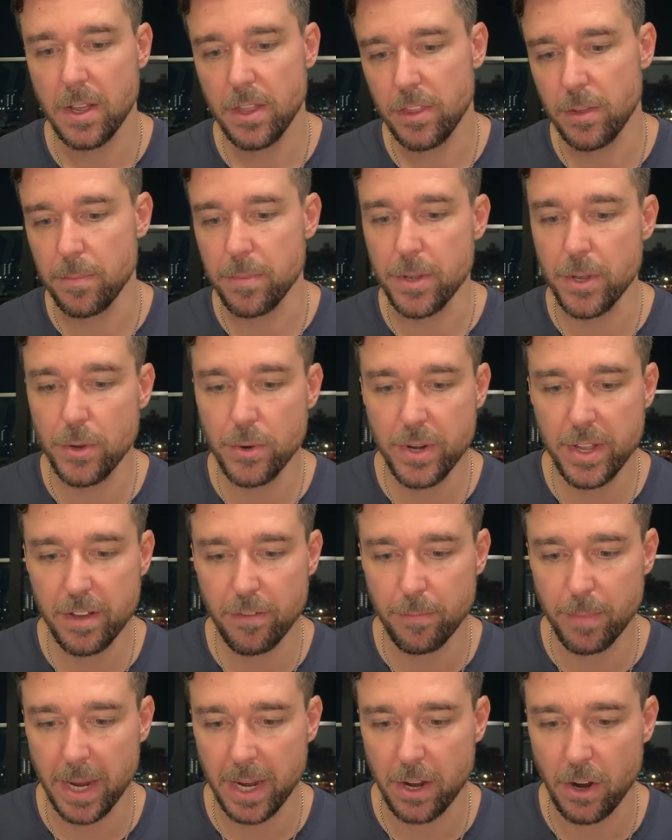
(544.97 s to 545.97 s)
The beauty
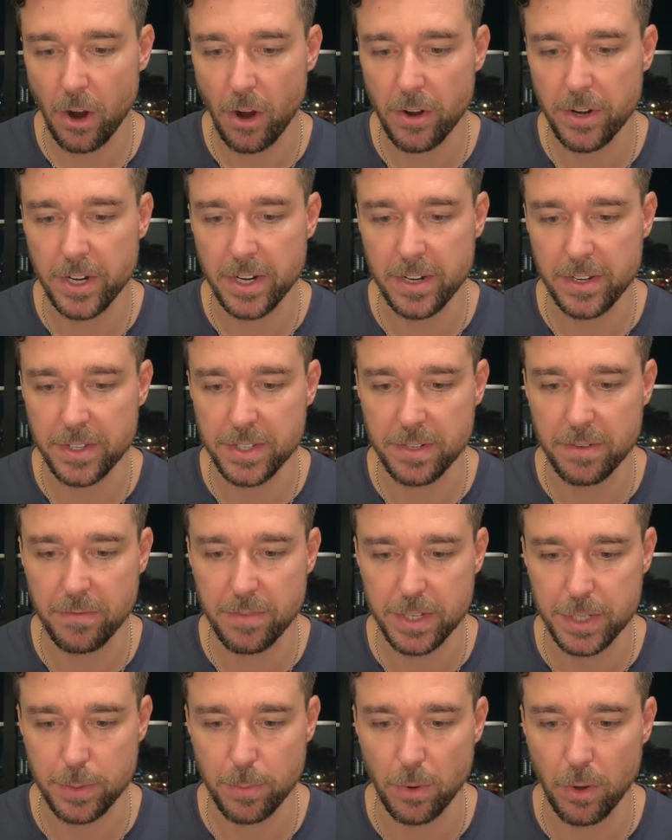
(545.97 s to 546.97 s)
of my garden is
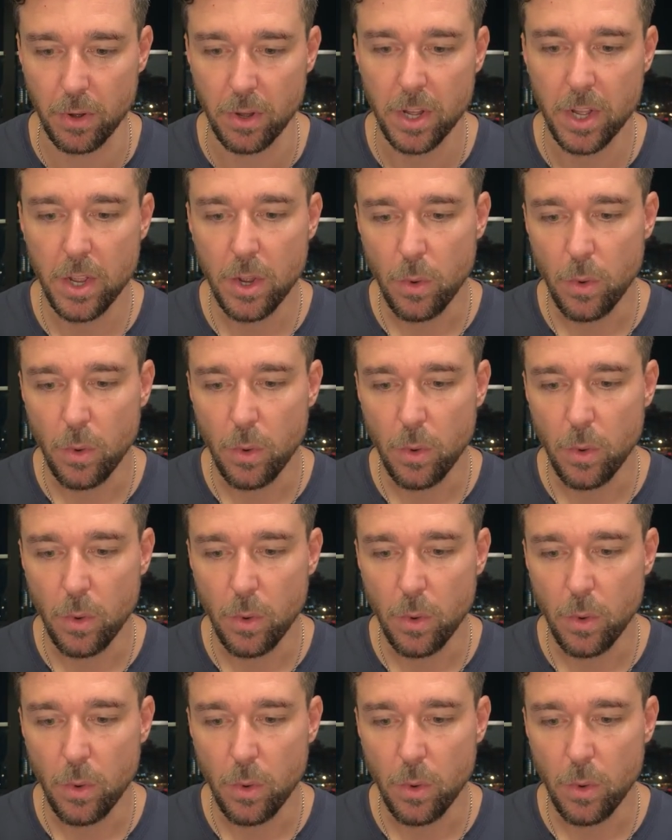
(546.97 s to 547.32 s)
invisible.